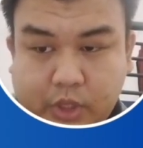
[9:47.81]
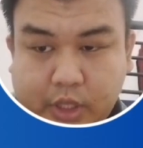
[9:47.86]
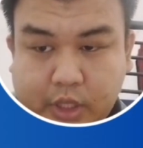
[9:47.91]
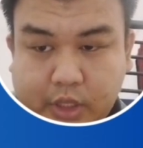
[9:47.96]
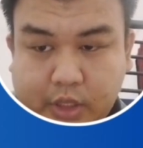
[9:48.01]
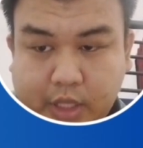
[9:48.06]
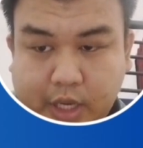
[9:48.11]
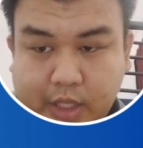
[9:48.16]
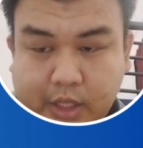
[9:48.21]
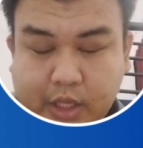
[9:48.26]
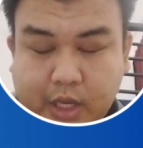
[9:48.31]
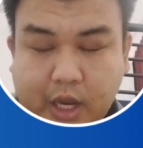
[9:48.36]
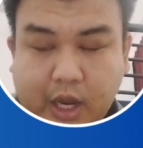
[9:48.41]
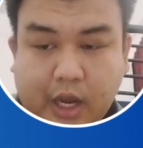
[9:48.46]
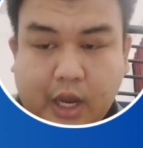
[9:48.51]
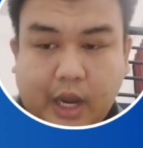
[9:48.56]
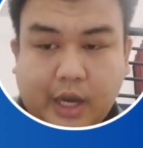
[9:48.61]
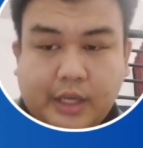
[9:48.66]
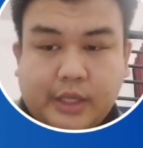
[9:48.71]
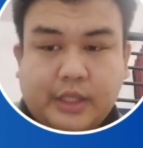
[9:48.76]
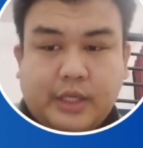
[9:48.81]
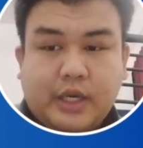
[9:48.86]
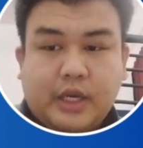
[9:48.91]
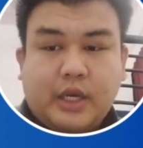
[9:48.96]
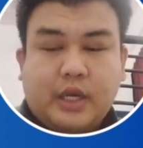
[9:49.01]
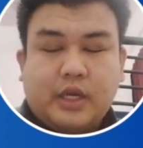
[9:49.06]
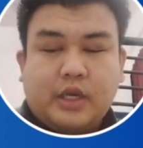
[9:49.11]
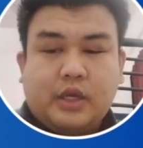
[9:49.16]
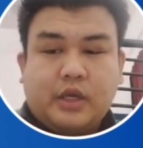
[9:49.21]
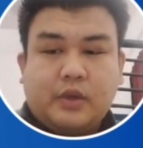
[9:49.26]
can get the
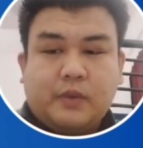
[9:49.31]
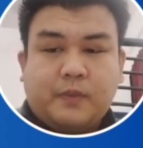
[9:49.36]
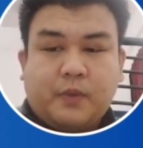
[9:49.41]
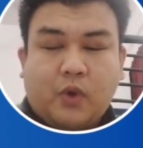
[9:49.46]
answer is